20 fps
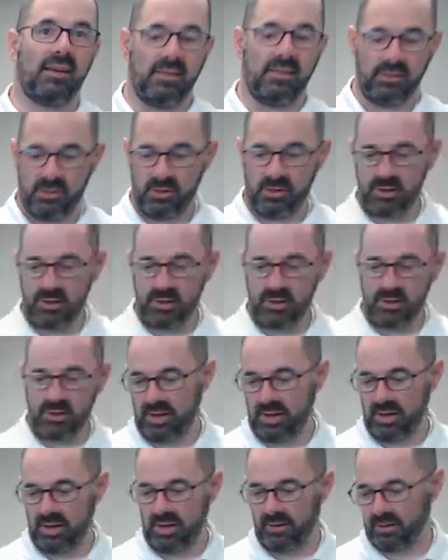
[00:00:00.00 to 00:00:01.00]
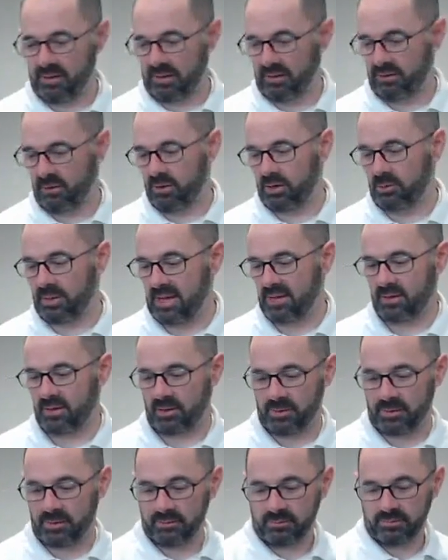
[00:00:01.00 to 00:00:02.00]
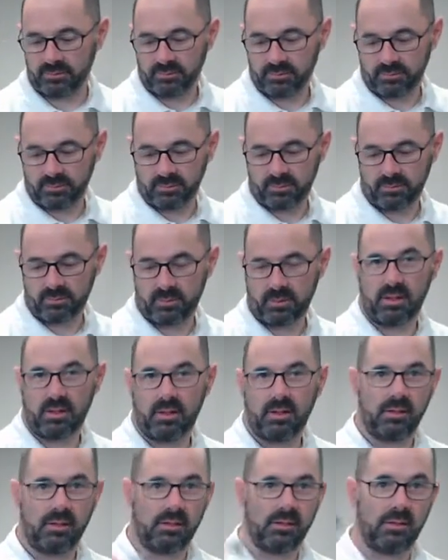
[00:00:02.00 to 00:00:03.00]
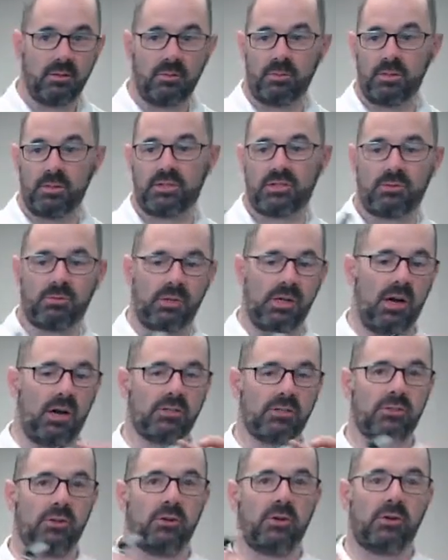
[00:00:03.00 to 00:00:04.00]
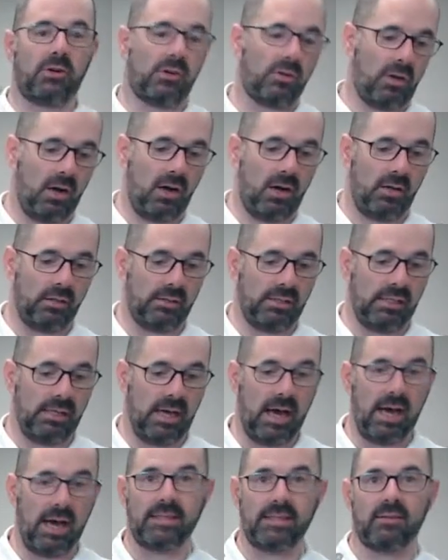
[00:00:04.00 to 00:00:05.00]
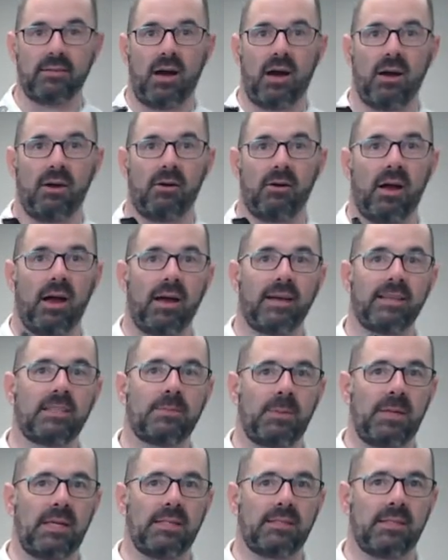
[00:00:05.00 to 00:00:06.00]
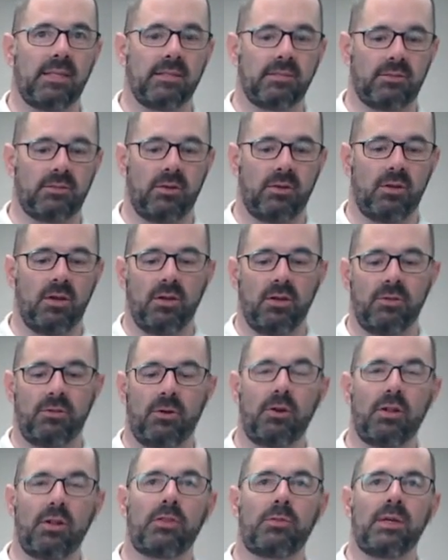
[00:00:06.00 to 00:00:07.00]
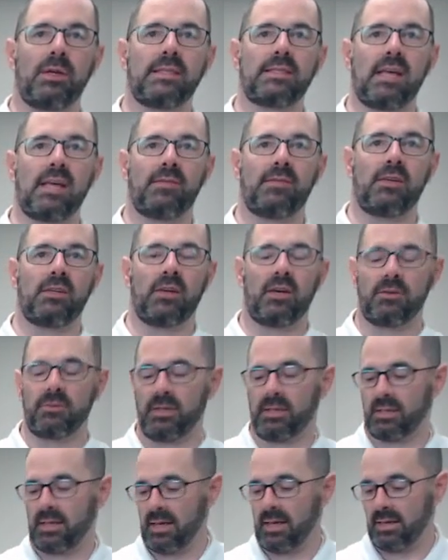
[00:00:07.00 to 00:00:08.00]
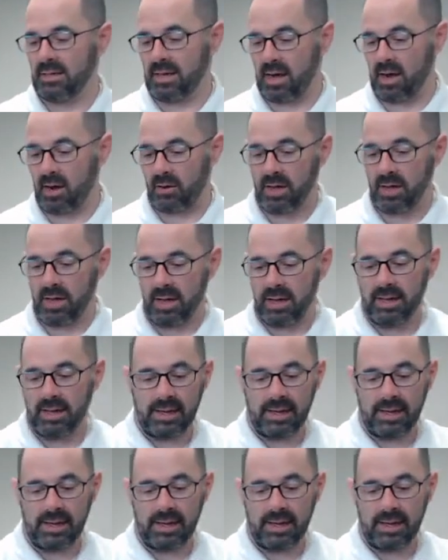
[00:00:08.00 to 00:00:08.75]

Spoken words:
you have the 33-700, which we also call our high-speed sensor. 33-700. Now,